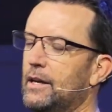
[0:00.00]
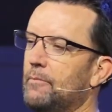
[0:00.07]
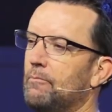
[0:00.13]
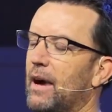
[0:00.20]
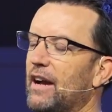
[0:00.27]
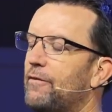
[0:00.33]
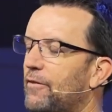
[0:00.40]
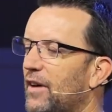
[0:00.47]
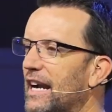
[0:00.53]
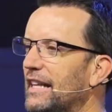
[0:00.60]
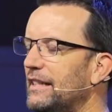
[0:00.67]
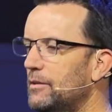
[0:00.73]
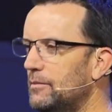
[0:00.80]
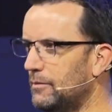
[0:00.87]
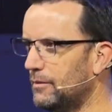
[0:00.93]
My friend
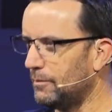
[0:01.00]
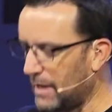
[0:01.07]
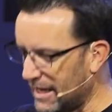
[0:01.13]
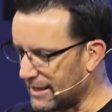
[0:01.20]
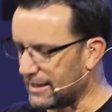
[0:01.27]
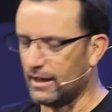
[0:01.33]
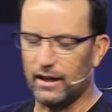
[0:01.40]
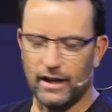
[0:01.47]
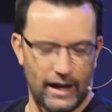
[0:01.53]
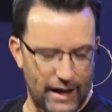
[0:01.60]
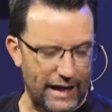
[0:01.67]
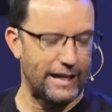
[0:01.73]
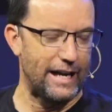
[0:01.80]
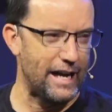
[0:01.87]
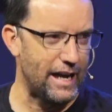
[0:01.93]
and, myself, uh,
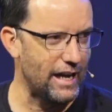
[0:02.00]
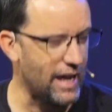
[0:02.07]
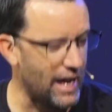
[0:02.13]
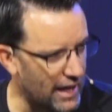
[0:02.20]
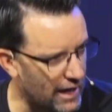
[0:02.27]
and I,